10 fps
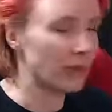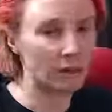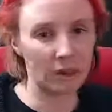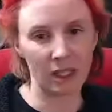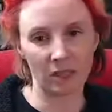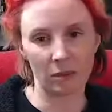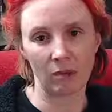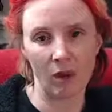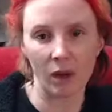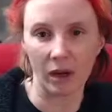Mama likes me
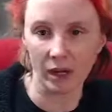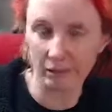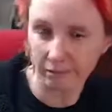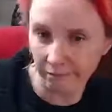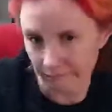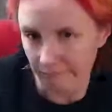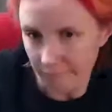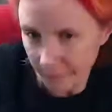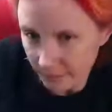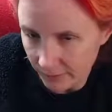more.
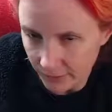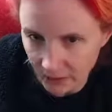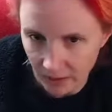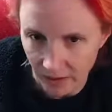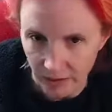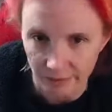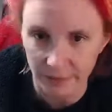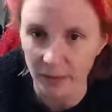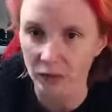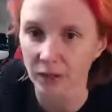It's a thing.
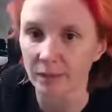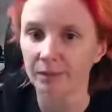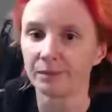They do that.